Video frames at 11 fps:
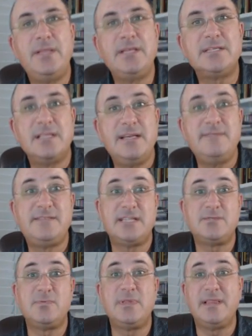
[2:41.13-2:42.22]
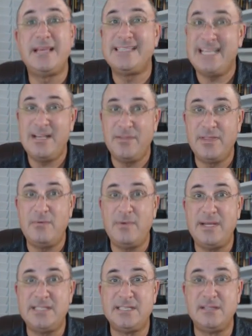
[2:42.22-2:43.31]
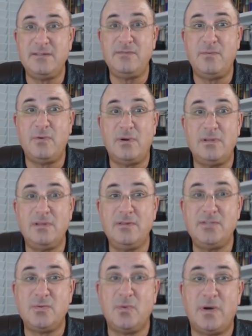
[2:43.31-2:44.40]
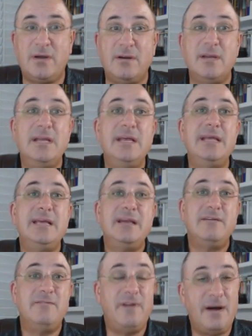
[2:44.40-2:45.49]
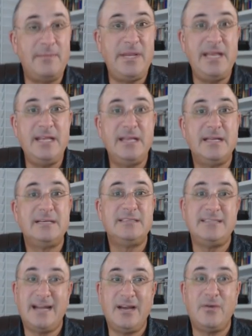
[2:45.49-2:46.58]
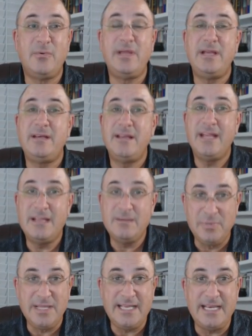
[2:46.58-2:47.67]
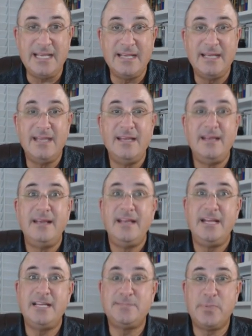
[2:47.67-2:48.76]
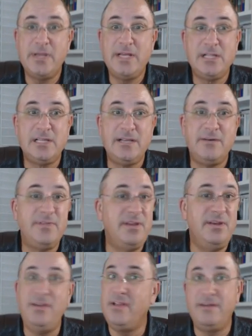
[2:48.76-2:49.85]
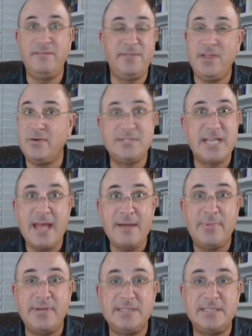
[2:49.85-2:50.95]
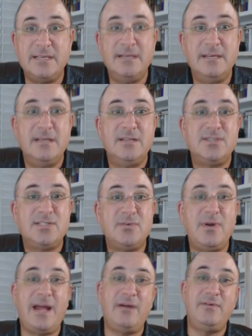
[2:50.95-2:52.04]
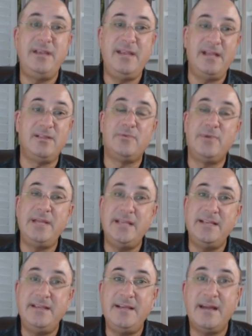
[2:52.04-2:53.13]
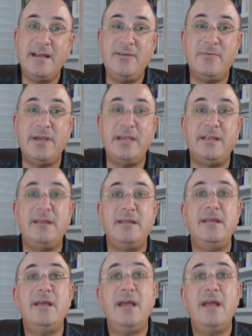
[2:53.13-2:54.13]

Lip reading: This leaves us with less healthy ways to lose water: vomiting, diarrhea, and bleeding. It's pretty clear that none of those happened. So how did Hillary get dehydrated?